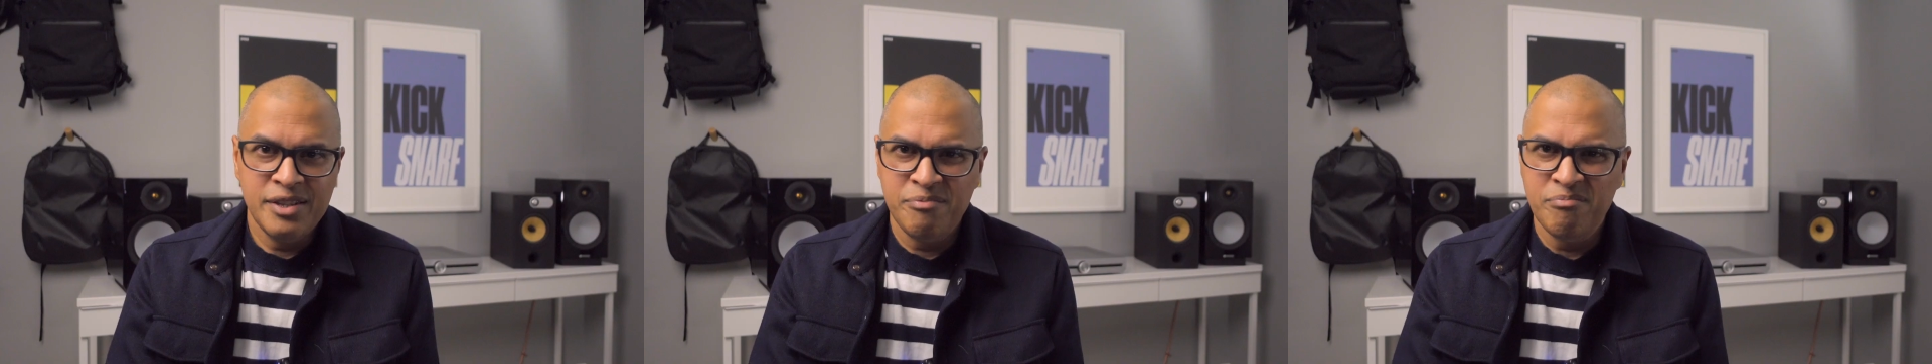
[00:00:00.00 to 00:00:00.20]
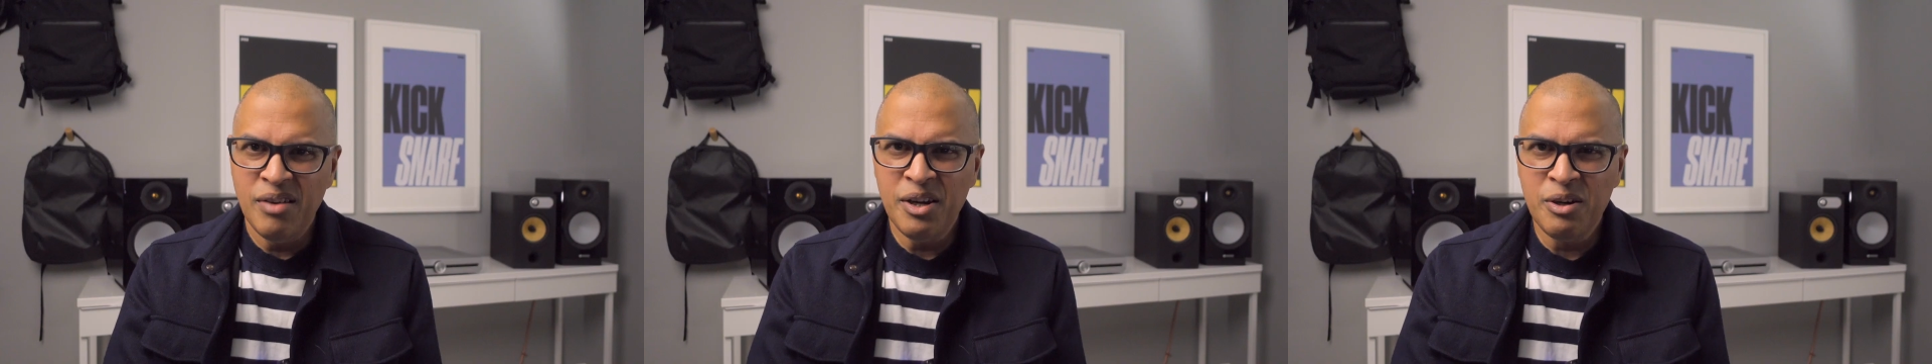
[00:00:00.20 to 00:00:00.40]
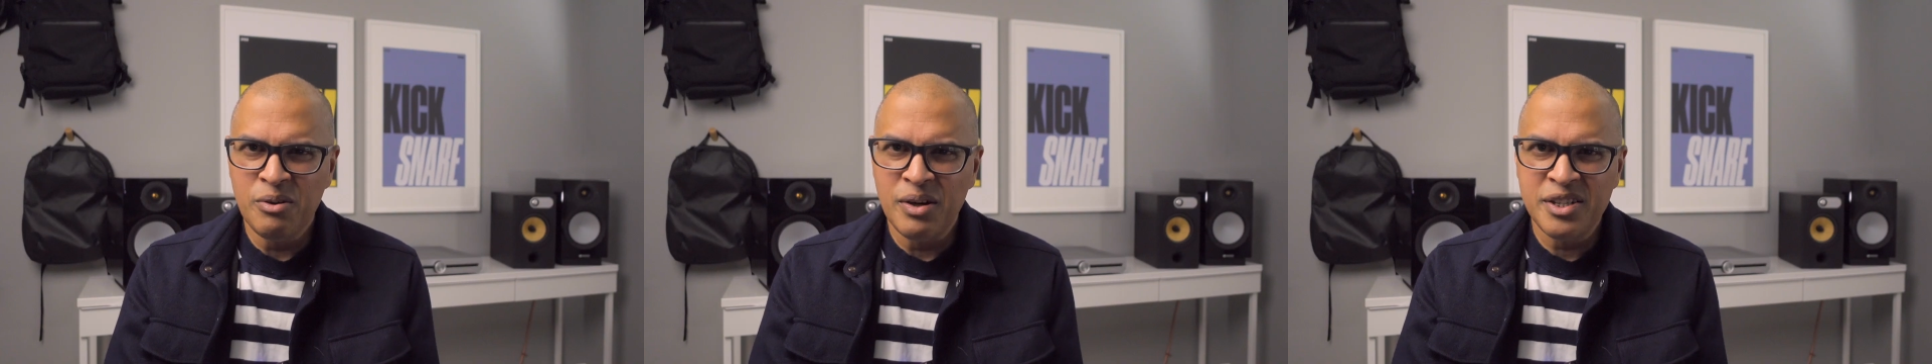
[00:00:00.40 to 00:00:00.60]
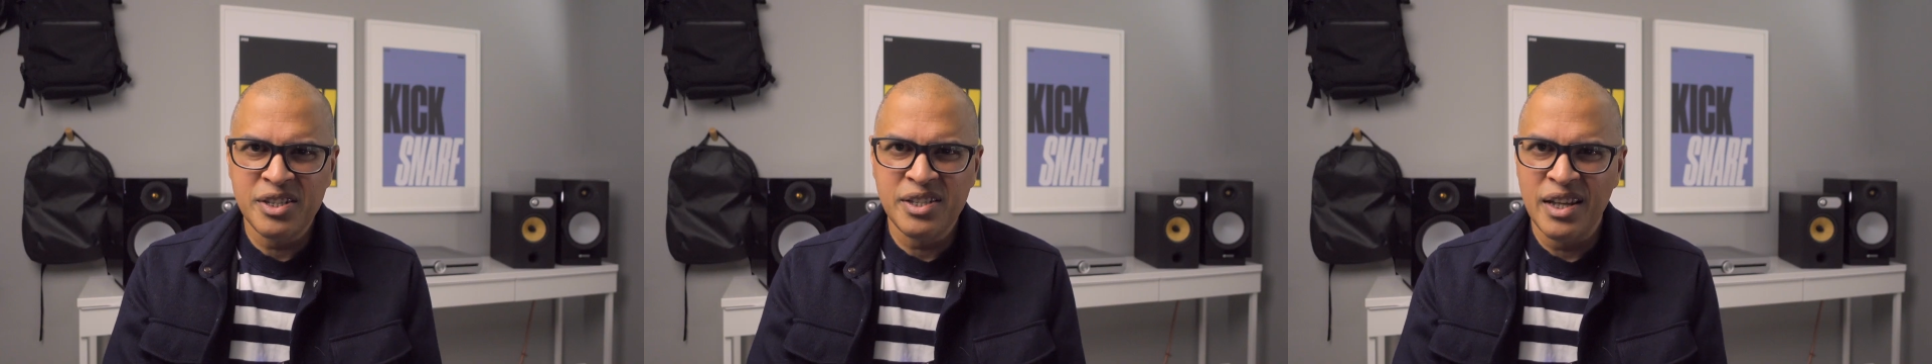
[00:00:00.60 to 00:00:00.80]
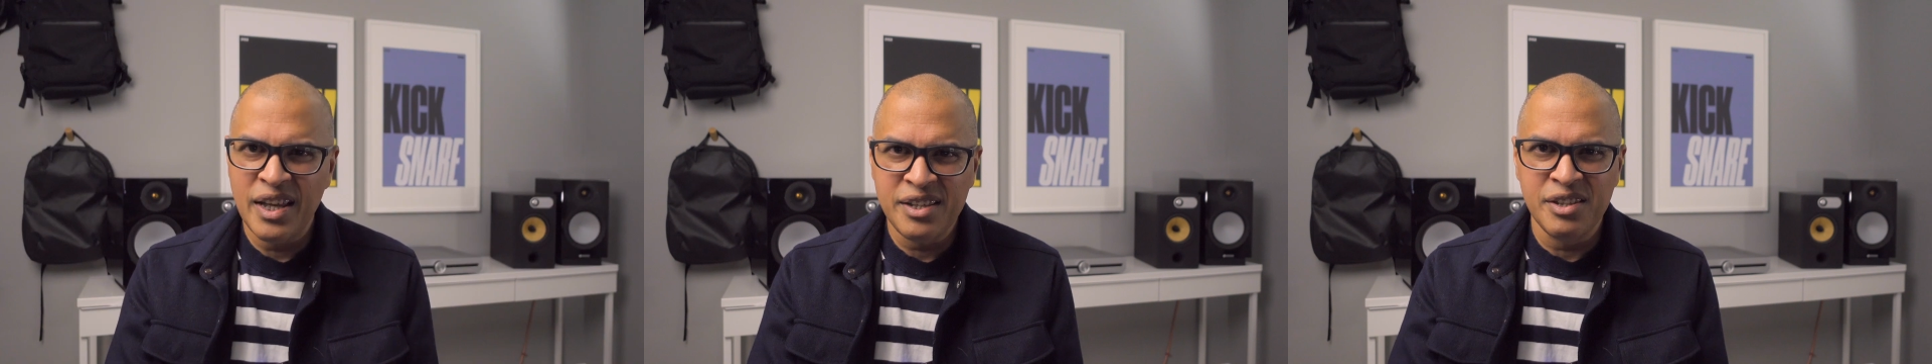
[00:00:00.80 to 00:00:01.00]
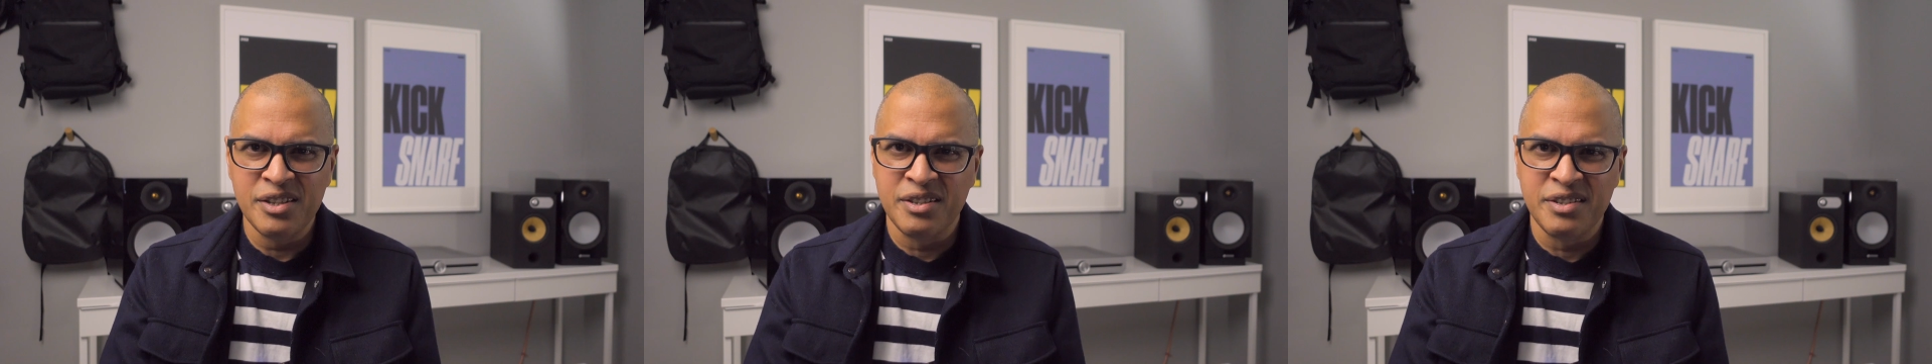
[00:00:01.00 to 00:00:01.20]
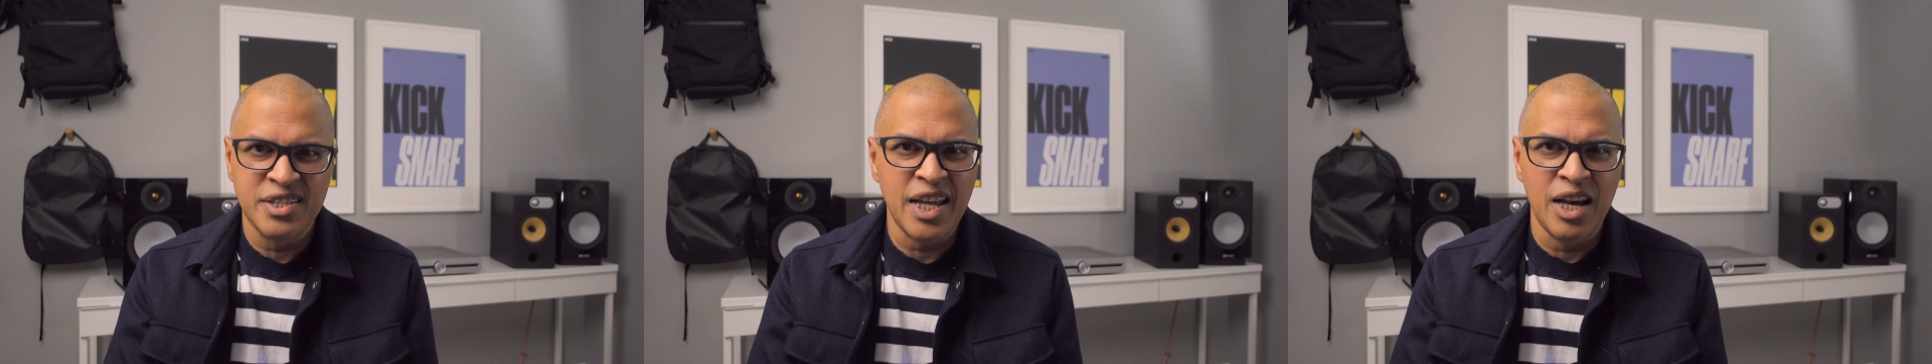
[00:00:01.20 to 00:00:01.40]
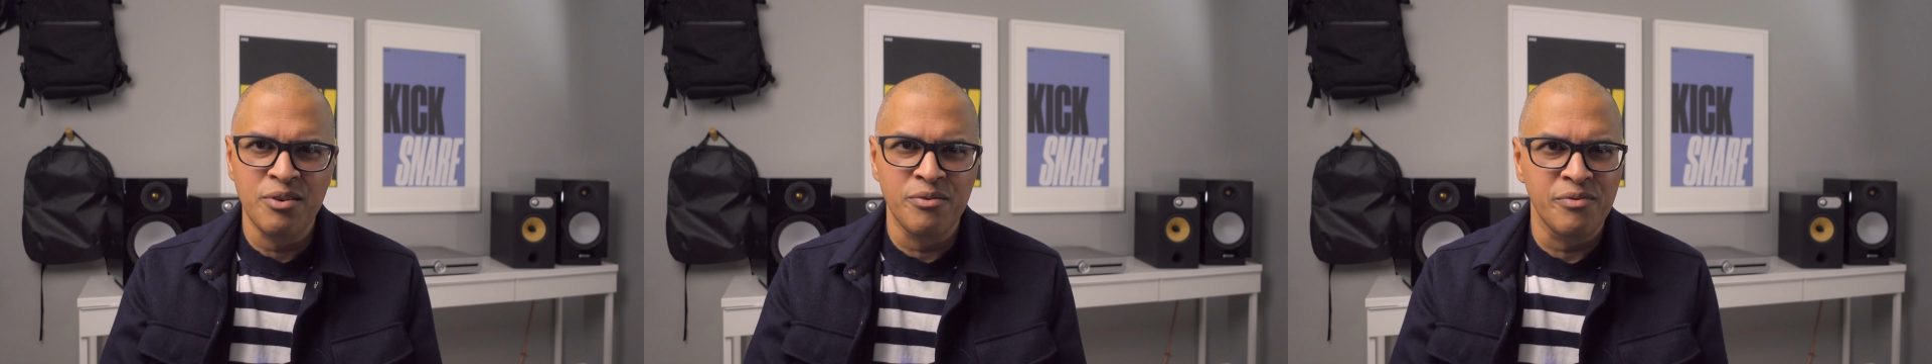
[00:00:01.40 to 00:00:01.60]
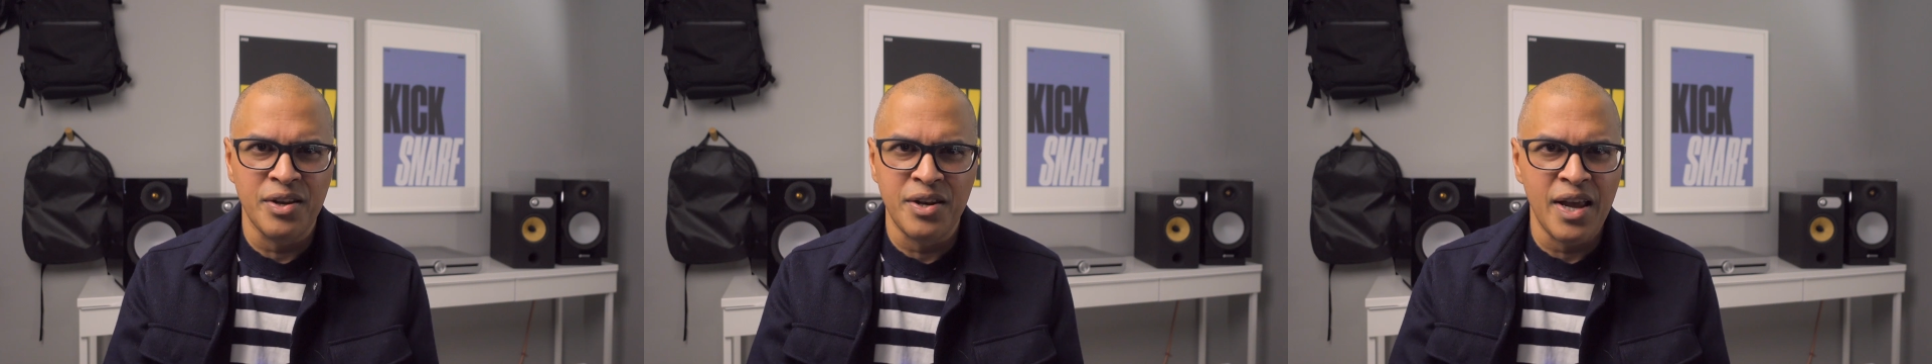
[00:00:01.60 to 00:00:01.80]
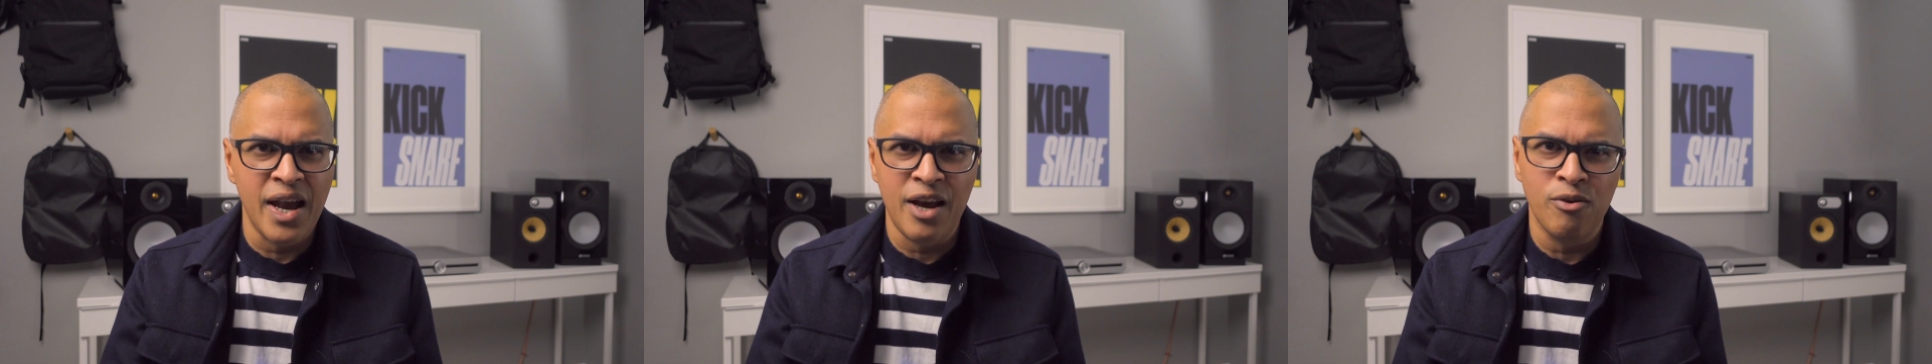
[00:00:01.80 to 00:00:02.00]
I don't know, I just like the sound of the
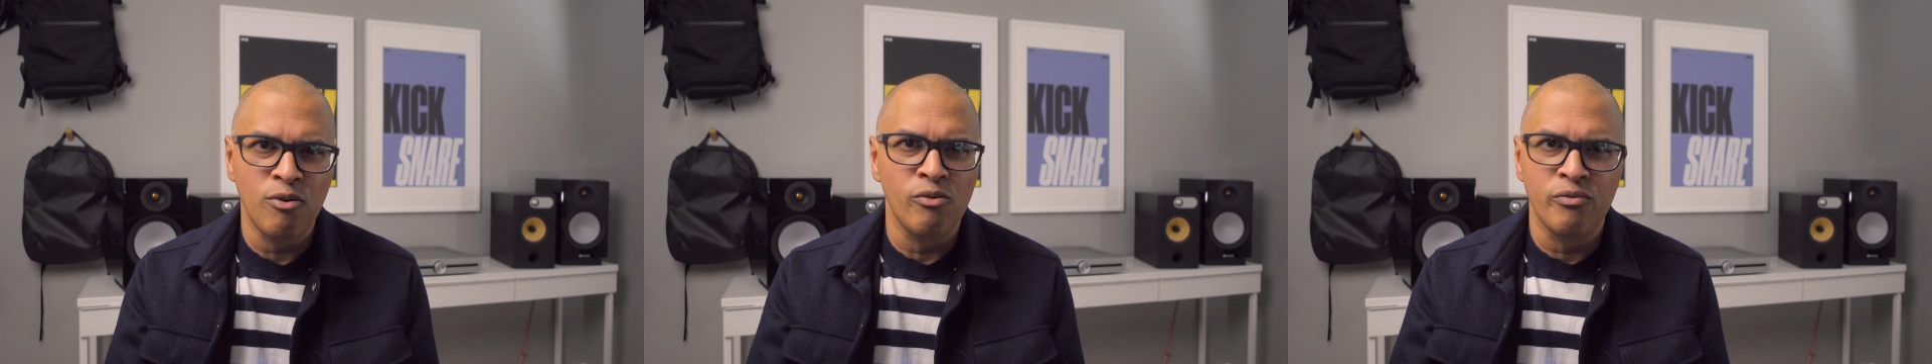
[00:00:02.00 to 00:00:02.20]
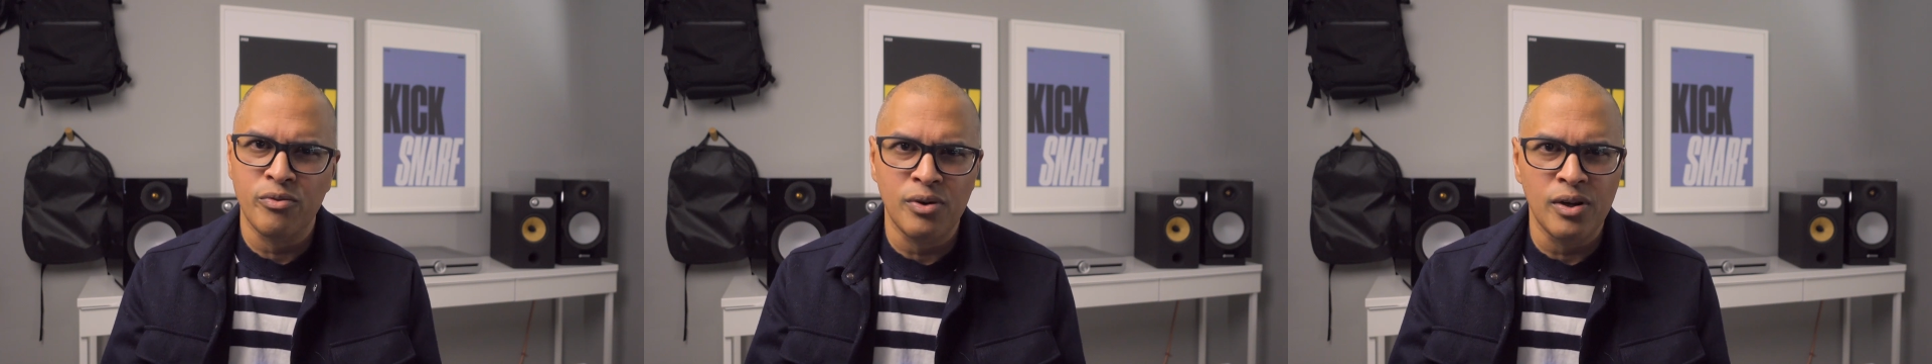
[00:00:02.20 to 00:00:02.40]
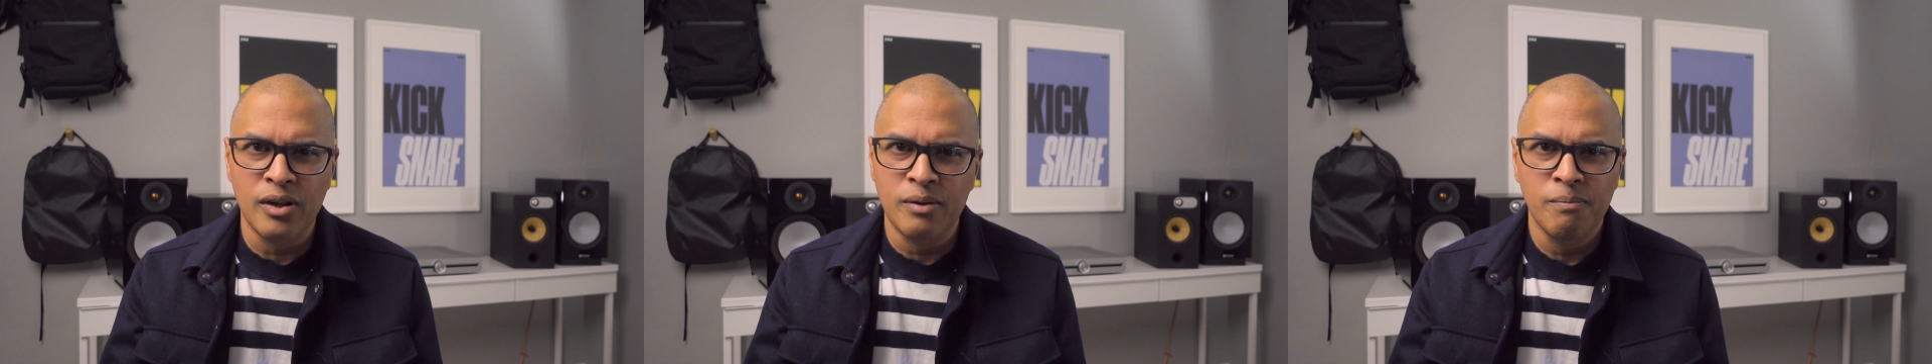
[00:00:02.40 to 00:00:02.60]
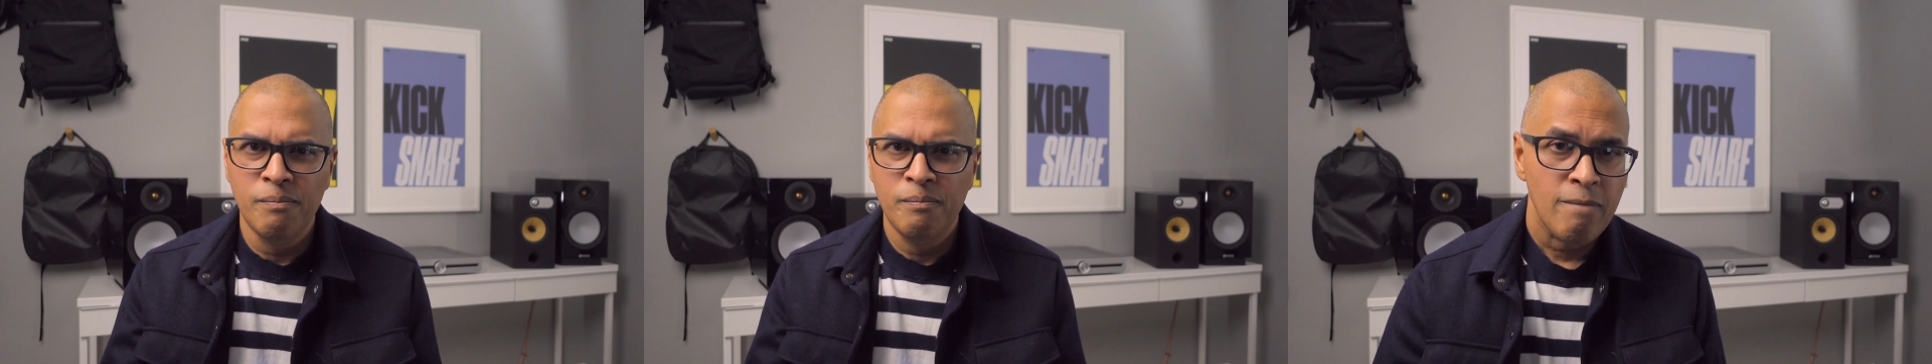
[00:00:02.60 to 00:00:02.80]
NAD overall.